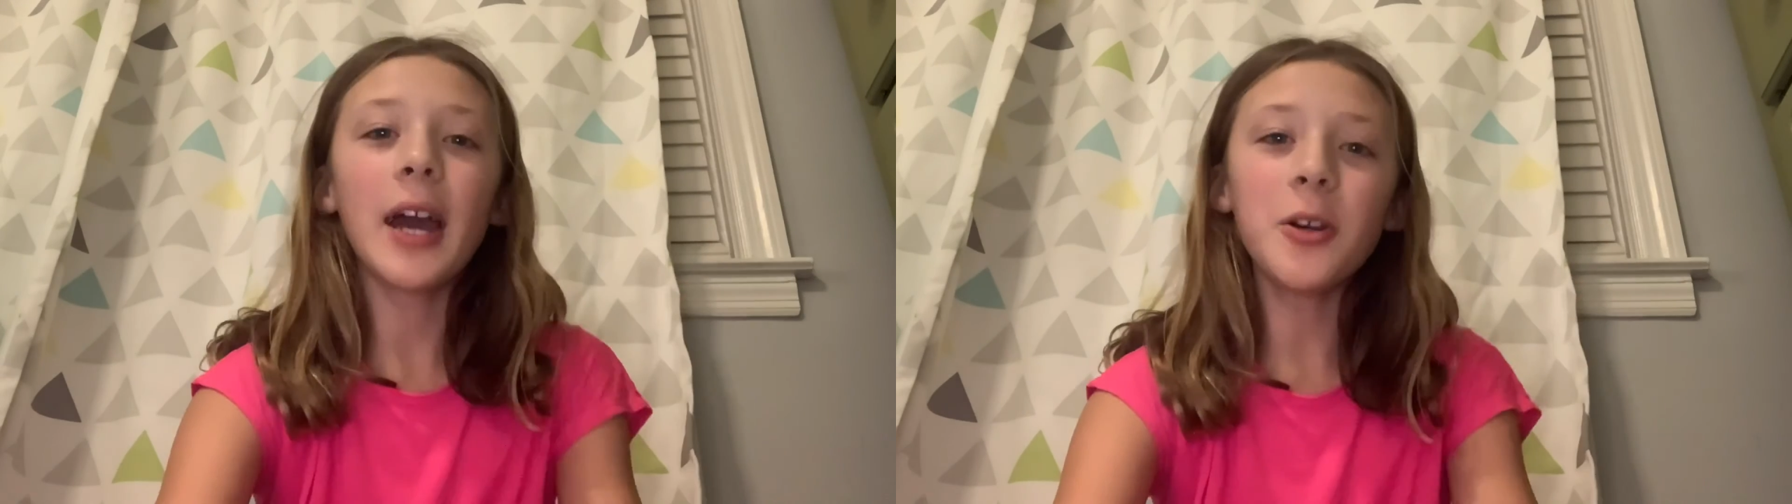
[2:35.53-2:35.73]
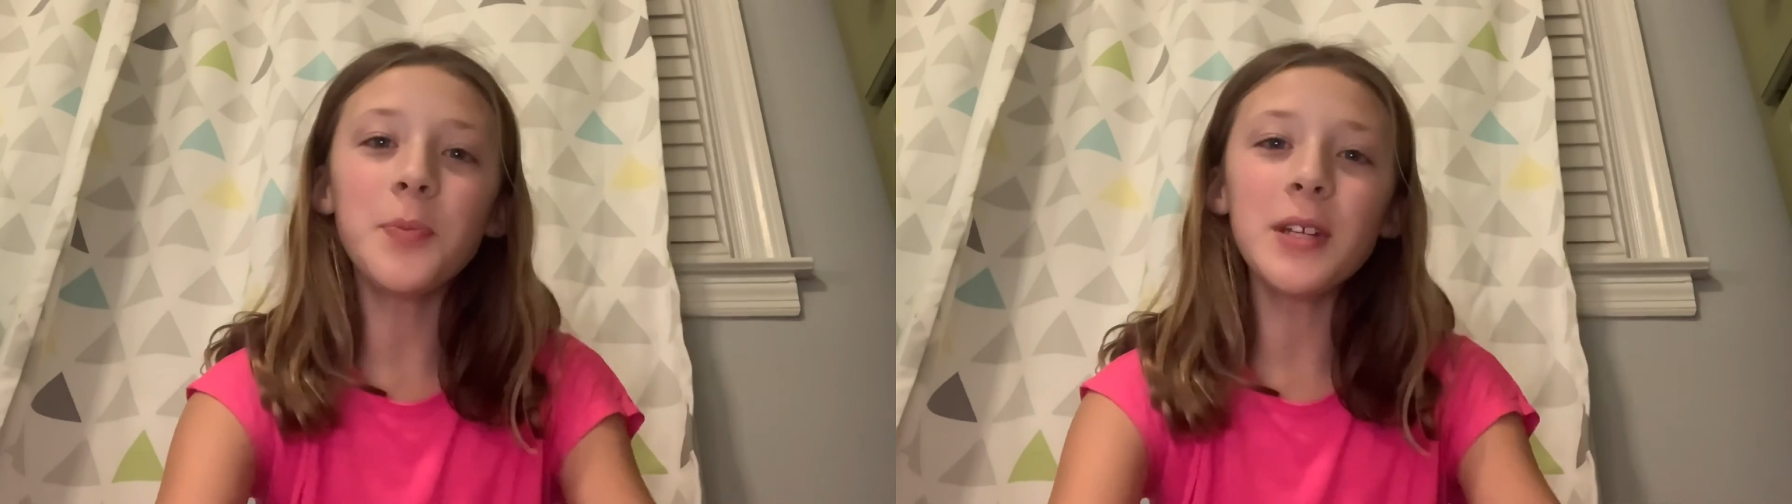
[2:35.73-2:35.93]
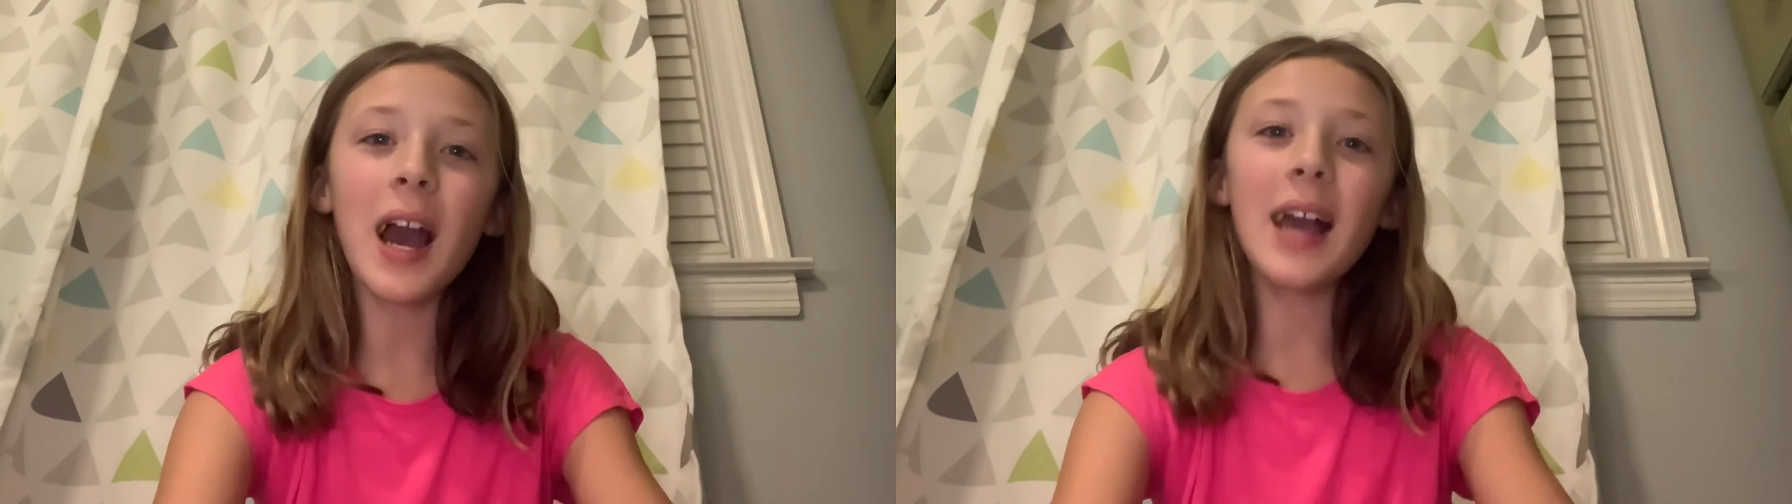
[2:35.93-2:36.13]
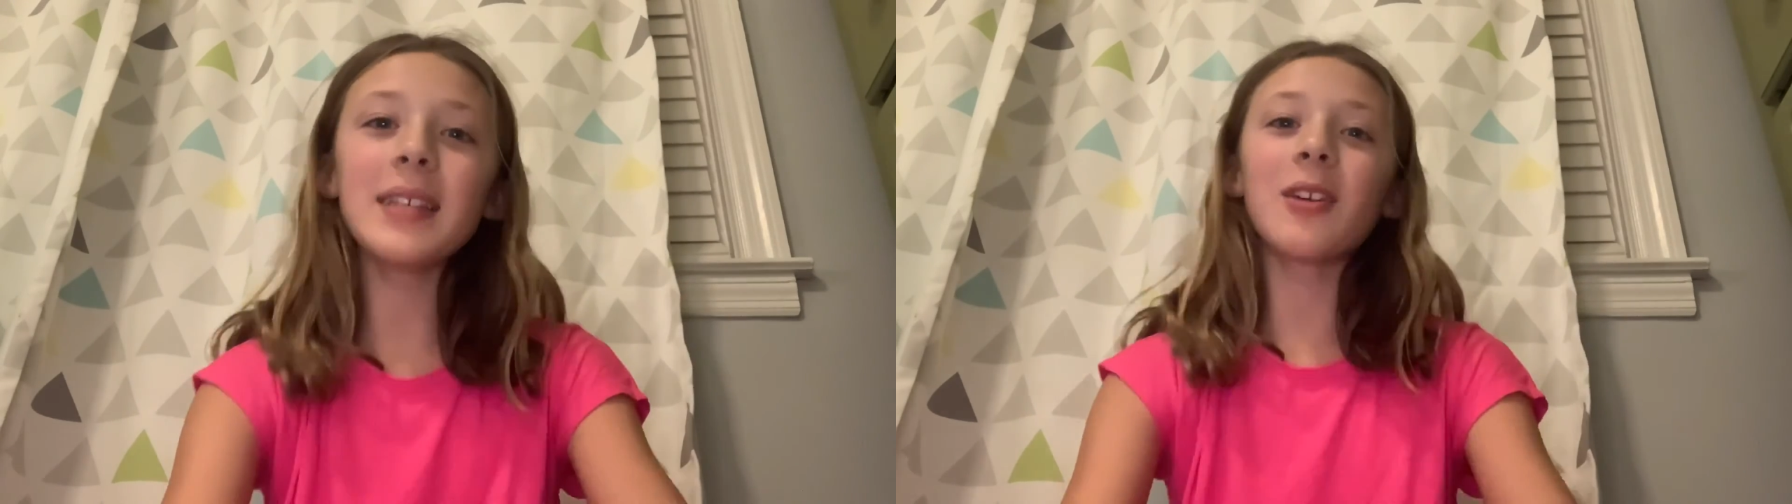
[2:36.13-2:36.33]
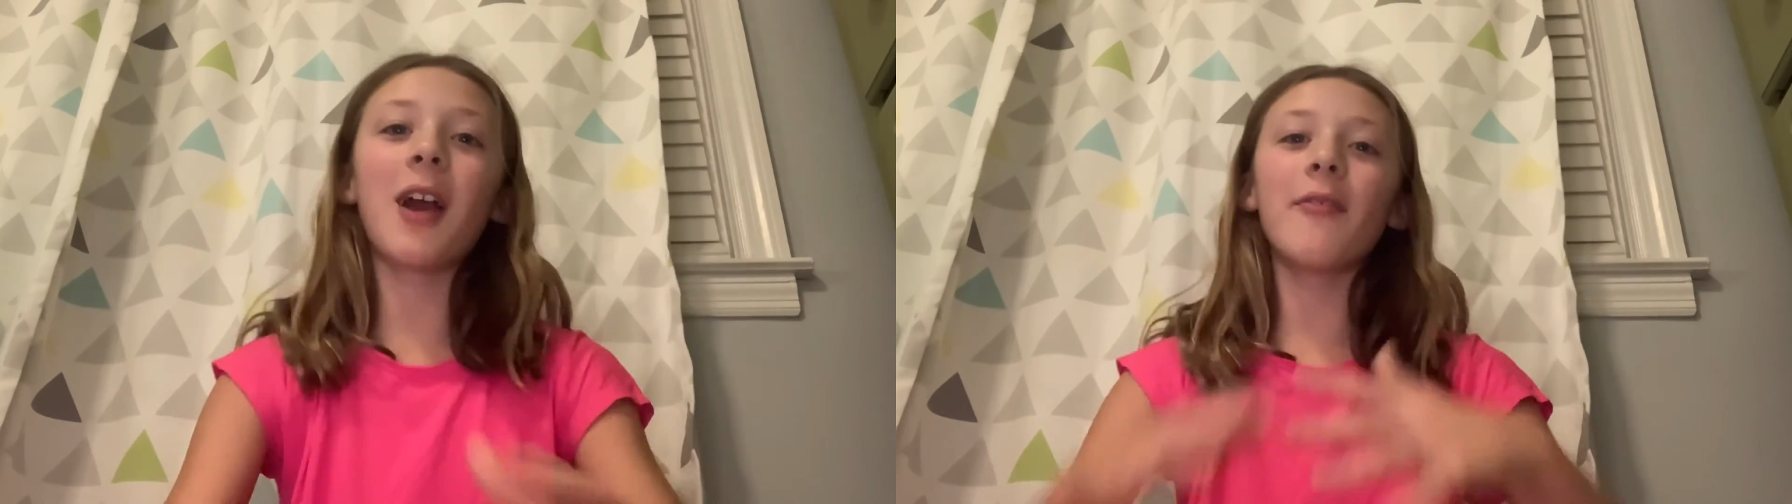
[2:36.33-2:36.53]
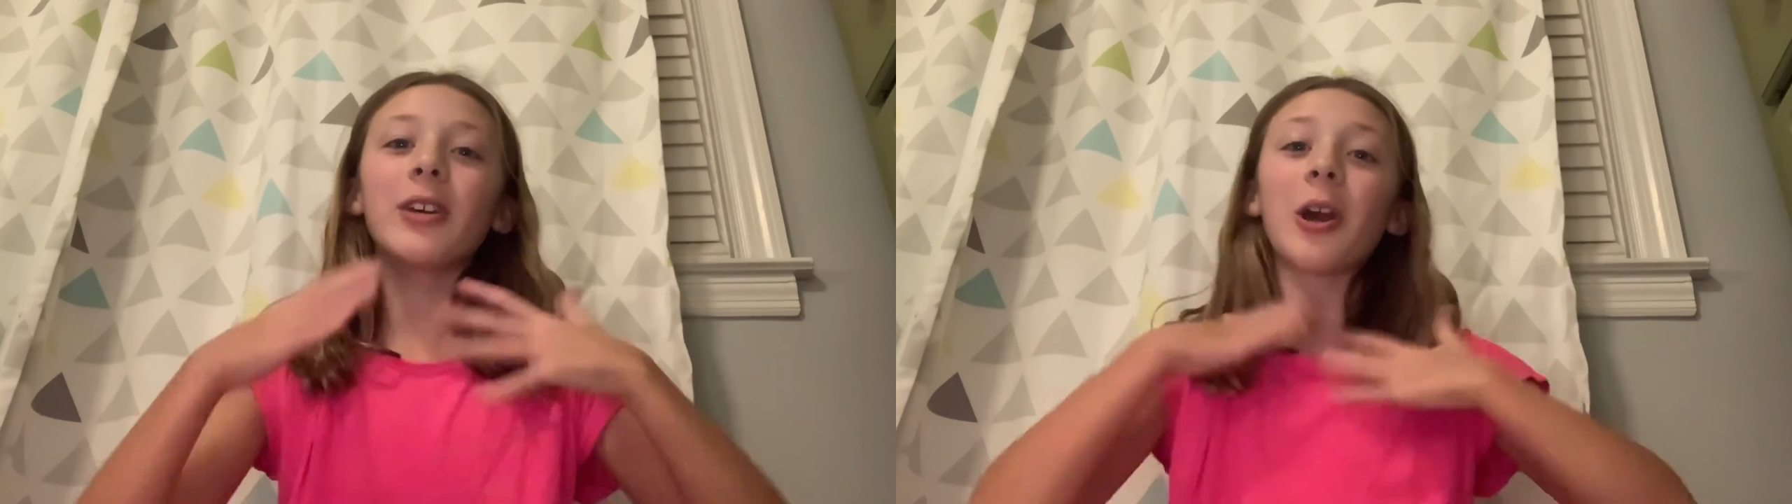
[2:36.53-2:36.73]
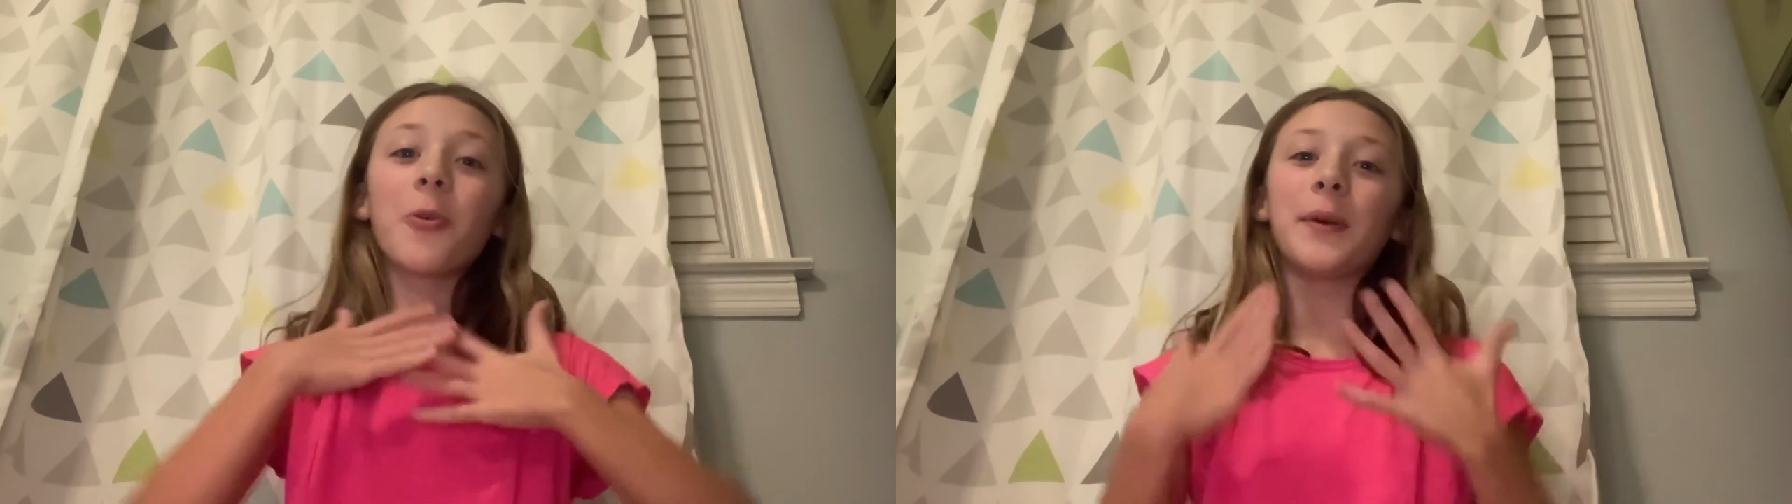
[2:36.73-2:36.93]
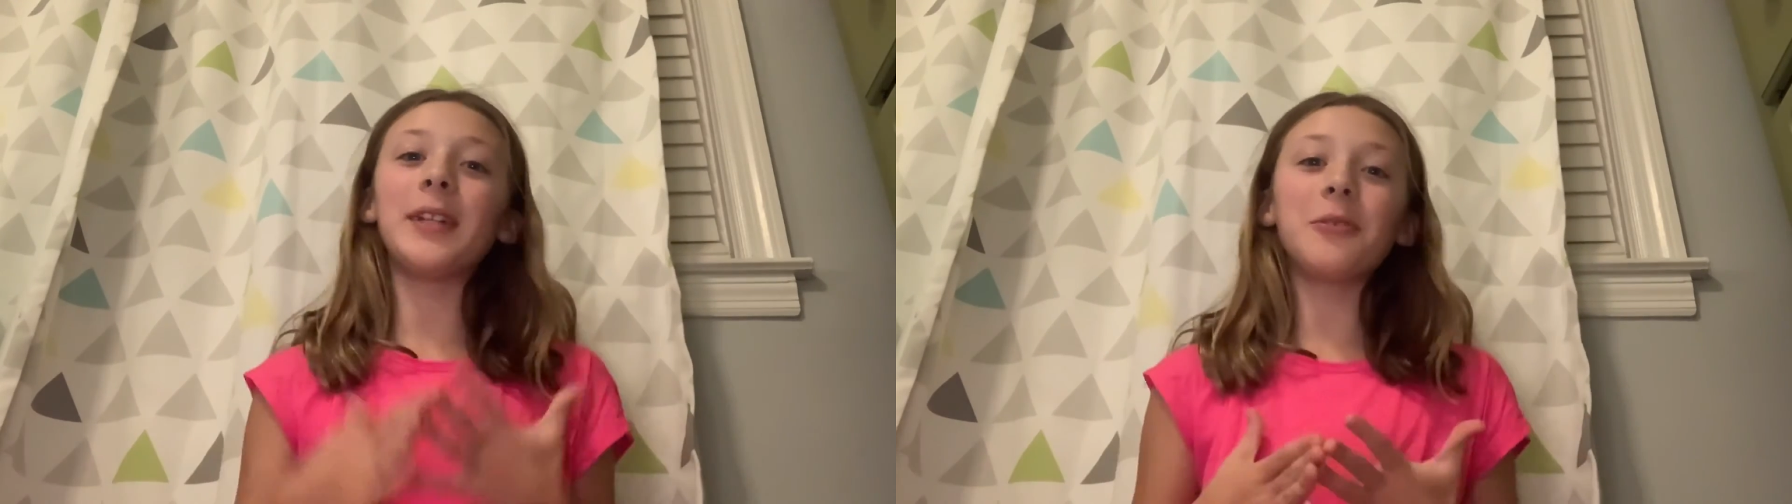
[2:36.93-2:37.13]
I hope you guys are having a
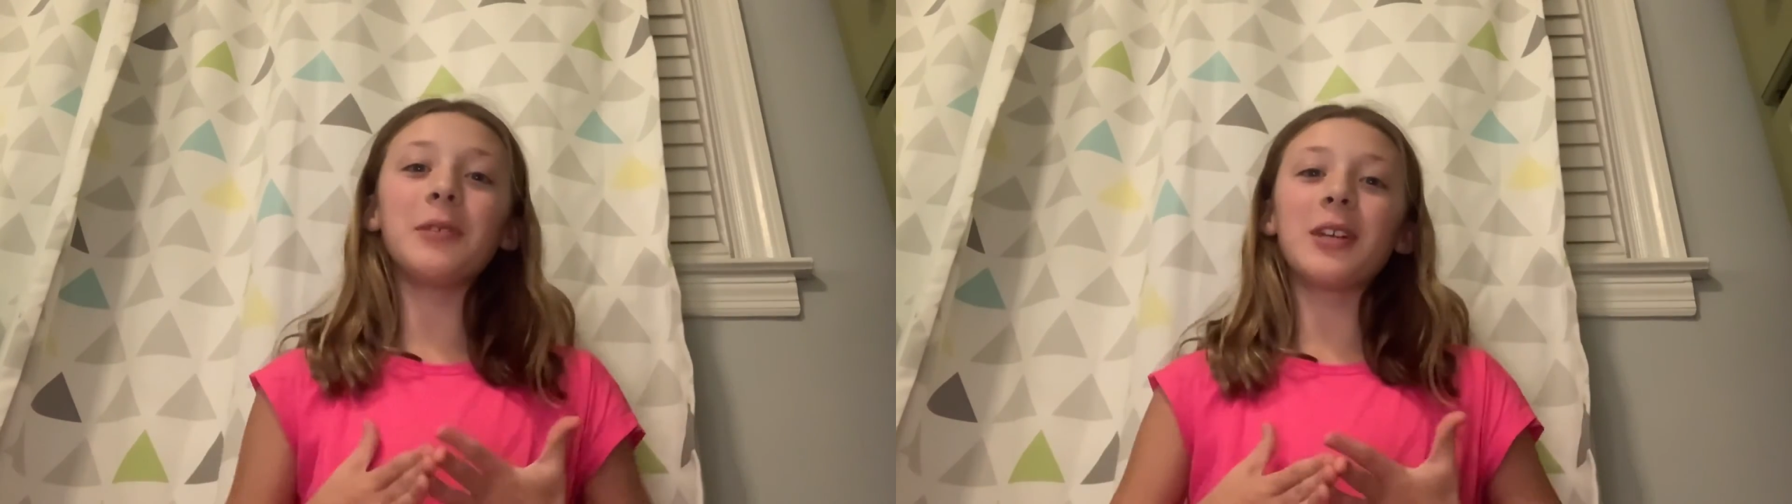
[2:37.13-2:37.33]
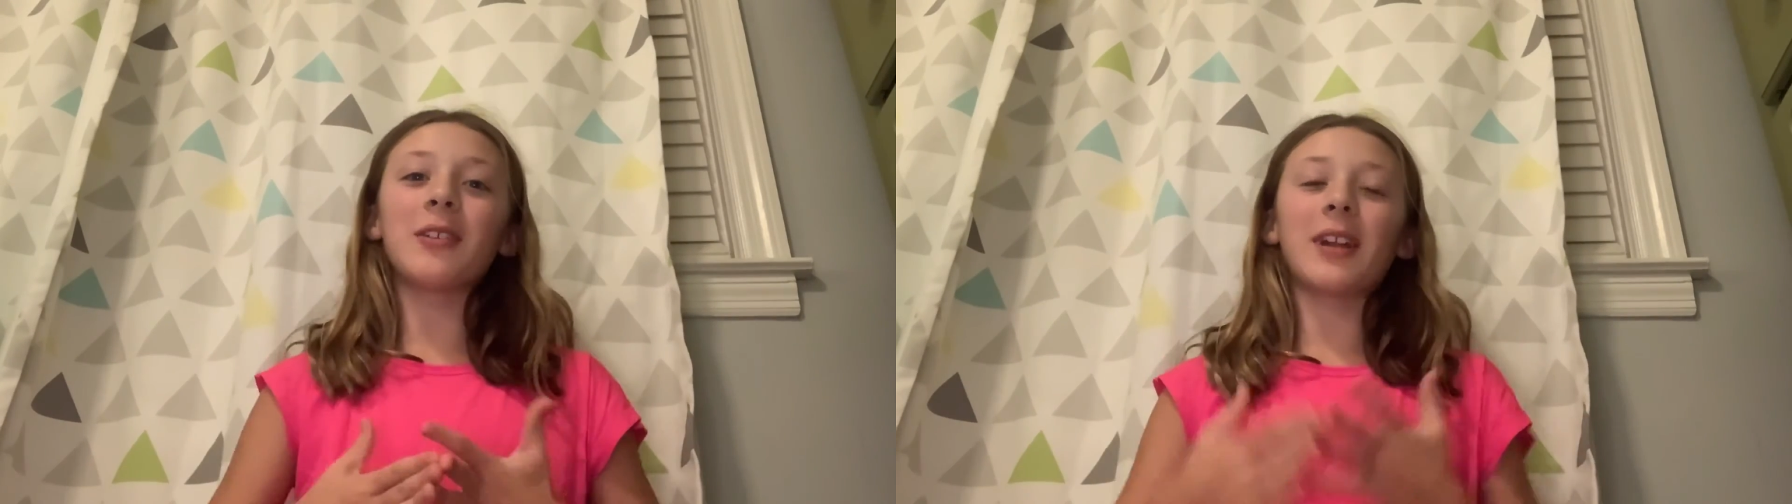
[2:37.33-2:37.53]
great new year,